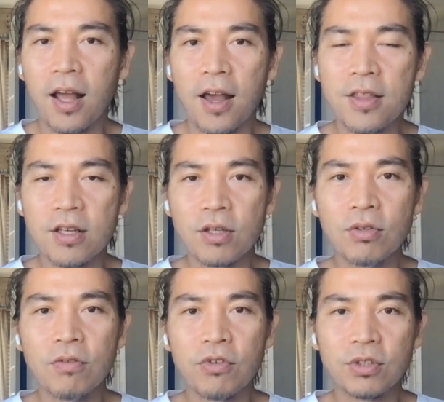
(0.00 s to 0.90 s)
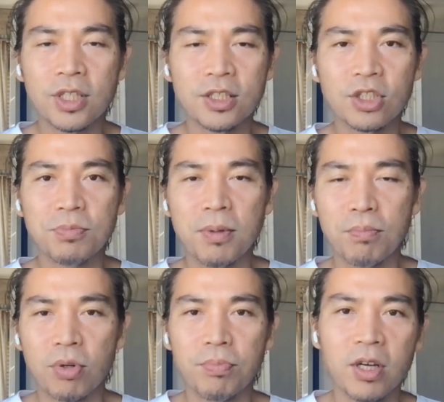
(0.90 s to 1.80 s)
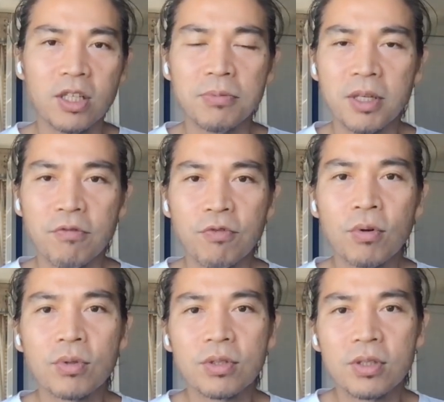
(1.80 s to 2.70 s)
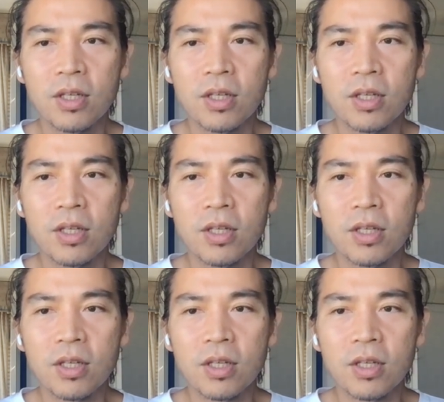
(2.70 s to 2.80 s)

and the universe has just been propelling me forward.